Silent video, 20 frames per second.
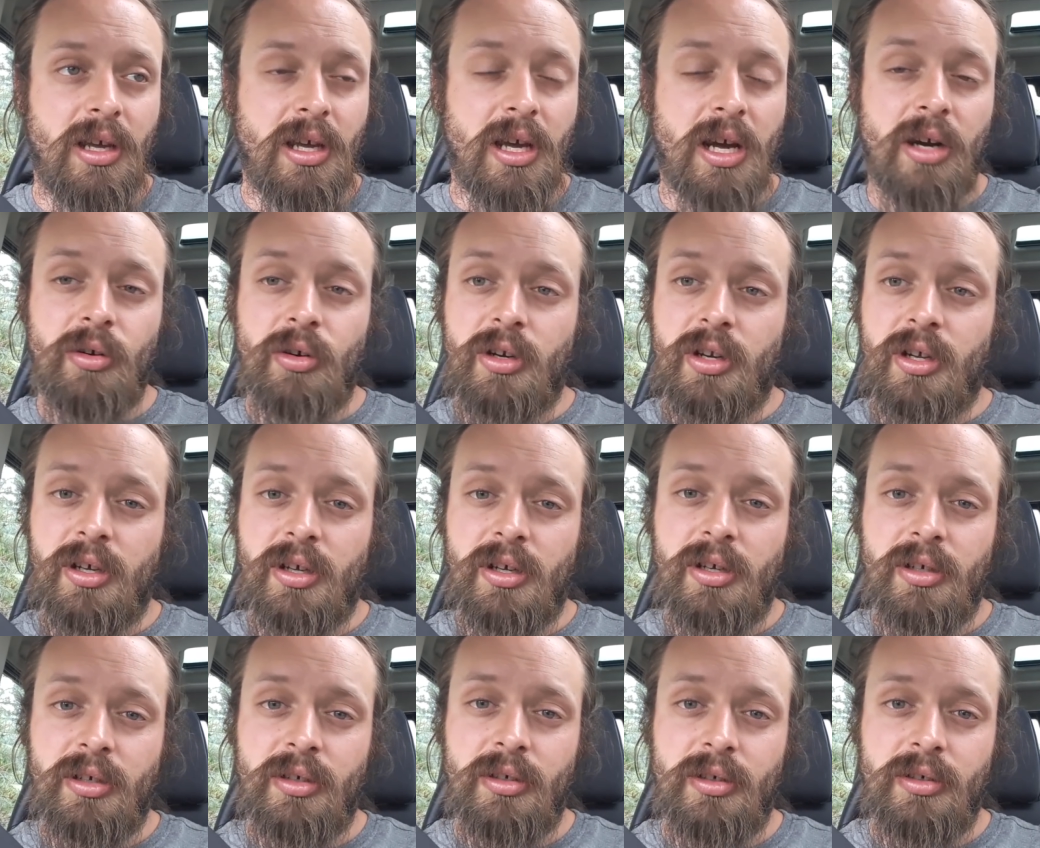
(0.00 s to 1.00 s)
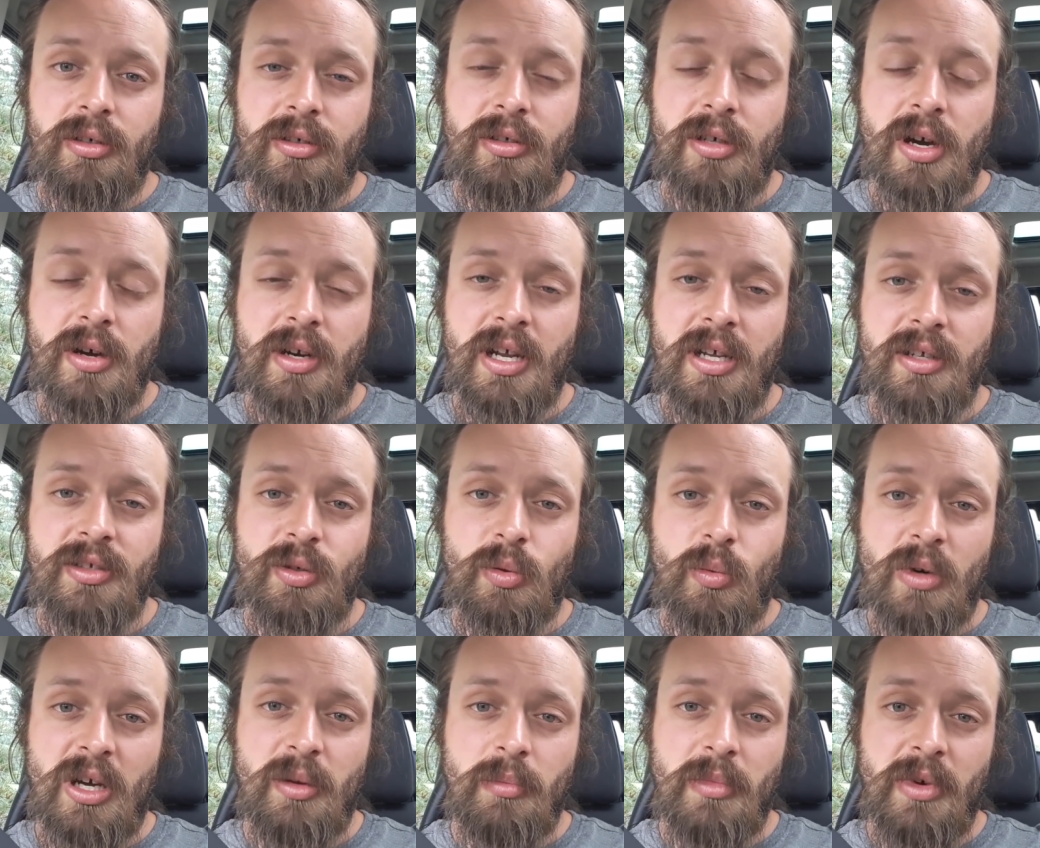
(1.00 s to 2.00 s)
I'm gonna go down to
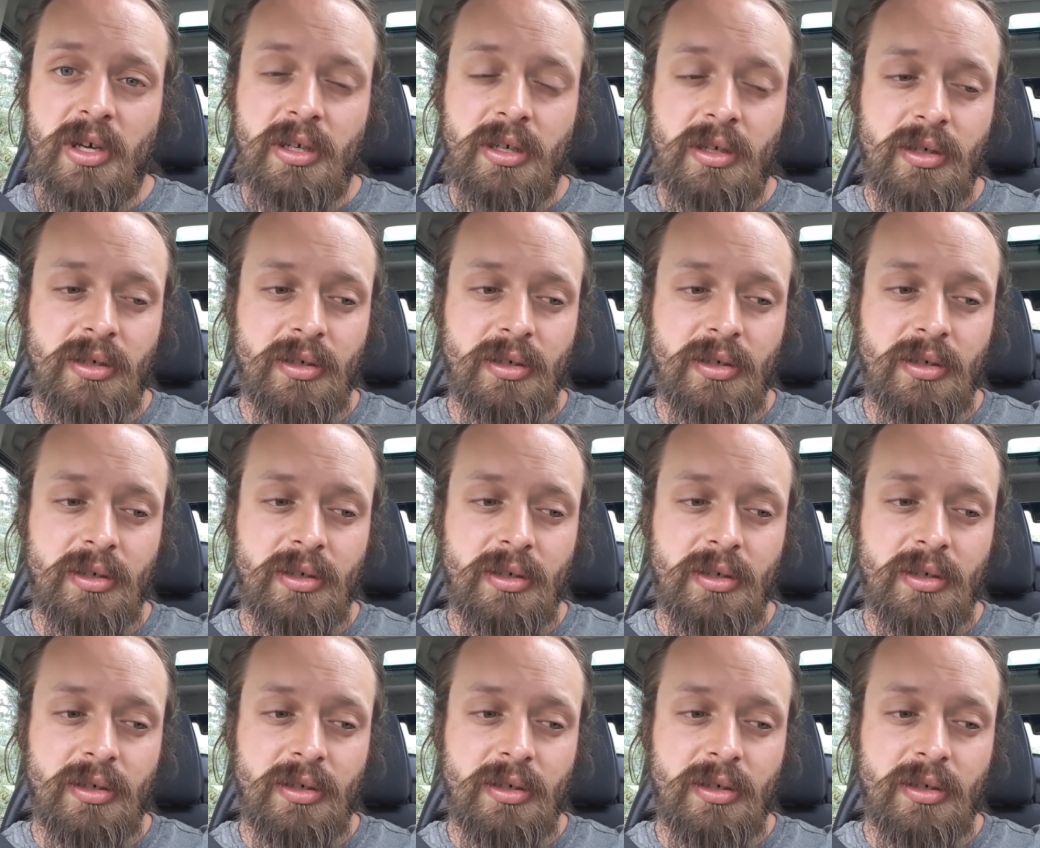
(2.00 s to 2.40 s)
Whitby,